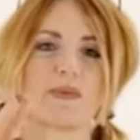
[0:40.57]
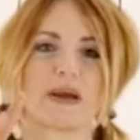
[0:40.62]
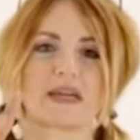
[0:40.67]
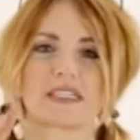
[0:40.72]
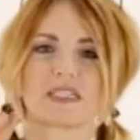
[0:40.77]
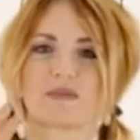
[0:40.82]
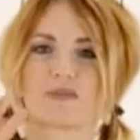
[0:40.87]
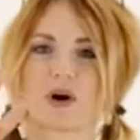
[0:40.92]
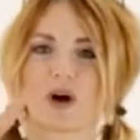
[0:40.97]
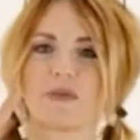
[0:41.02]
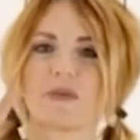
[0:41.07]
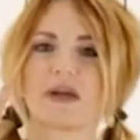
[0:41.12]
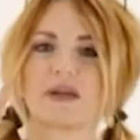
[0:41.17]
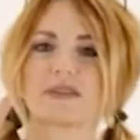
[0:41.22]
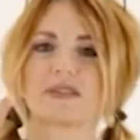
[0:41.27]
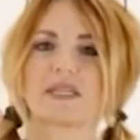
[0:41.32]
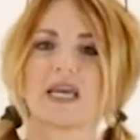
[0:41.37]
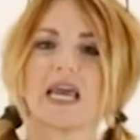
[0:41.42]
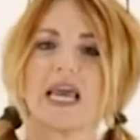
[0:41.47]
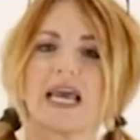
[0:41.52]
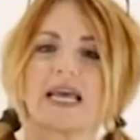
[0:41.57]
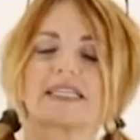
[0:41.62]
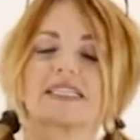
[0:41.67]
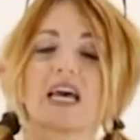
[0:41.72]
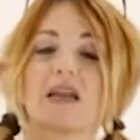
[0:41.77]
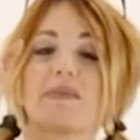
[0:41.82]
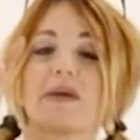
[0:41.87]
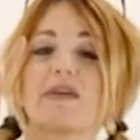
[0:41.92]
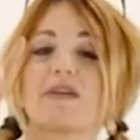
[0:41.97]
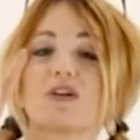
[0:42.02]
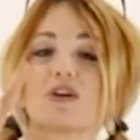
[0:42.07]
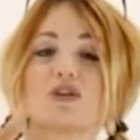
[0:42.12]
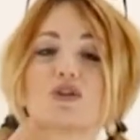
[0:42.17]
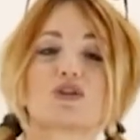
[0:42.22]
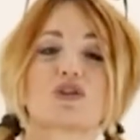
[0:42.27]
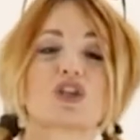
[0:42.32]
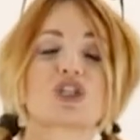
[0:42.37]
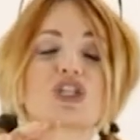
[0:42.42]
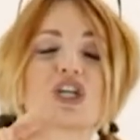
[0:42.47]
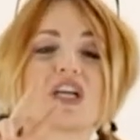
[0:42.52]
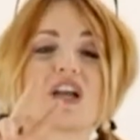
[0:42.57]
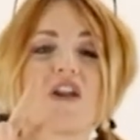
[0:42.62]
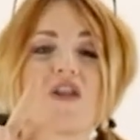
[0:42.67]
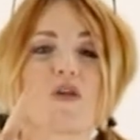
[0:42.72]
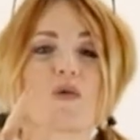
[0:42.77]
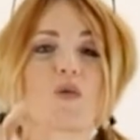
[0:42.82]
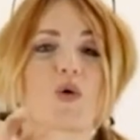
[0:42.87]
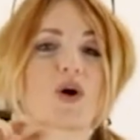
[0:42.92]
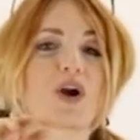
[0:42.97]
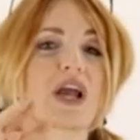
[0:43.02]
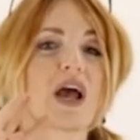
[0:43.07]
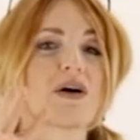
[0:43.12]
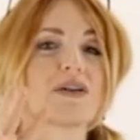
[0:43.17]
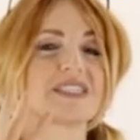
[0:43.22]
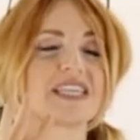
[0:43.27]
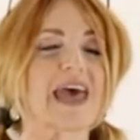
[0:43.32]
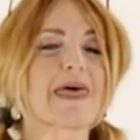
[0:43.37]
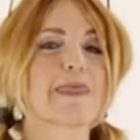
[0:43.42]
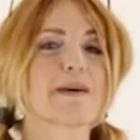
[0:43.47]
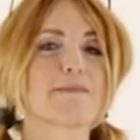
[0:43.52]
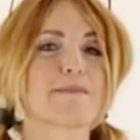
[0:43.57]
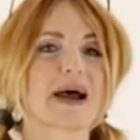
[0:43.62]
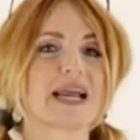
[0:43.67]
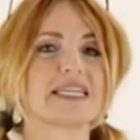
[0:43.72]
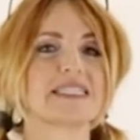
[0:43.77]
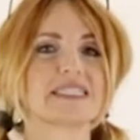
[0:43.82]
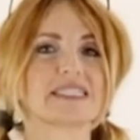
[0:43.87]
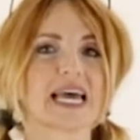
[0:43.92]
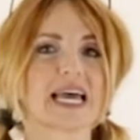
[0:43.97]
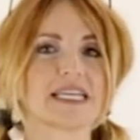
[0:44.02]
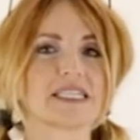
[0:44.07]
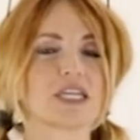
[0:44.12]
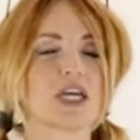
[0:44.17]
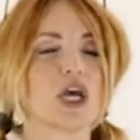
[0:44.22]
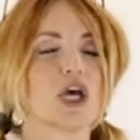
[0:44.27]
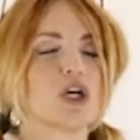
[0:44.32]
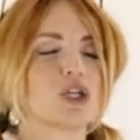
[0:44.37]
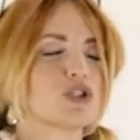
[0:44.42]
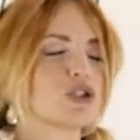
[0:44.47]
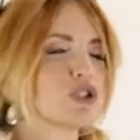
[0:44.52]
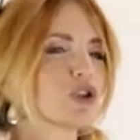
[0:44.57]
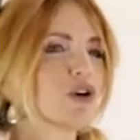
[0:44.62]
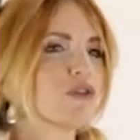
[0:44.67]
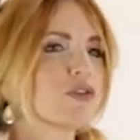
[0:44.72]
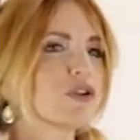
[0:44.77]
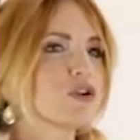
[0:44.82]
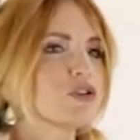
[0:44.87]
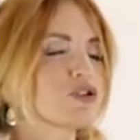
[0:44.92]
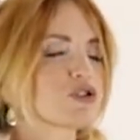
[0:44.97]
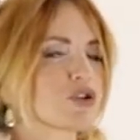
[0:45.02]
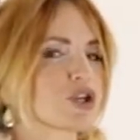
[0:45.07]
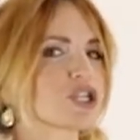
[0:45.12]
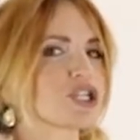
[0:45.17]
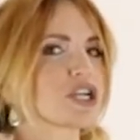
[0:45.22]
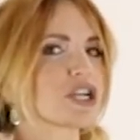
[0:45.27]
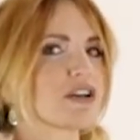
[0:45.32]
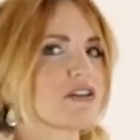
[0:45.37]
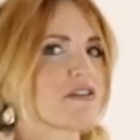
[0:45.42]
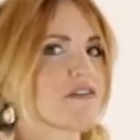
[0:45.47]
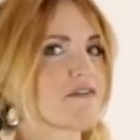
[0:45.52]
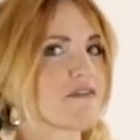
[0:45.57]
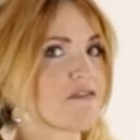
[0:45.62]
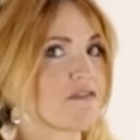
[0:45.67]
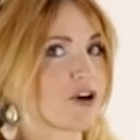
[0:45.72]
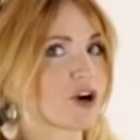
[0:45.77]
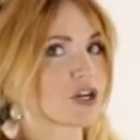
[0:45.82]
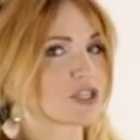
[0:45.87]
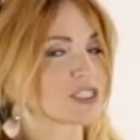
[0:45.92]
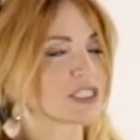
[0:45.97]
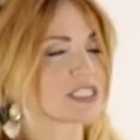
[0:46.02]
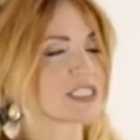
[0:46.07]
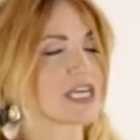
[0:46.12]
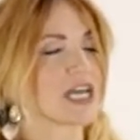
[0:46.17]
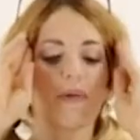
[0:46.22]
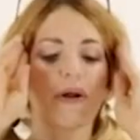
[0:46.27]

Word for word: Bands and Barbells. It's gonna be the nutrition, the workouts, and the mindset. So let's go over nutrition first.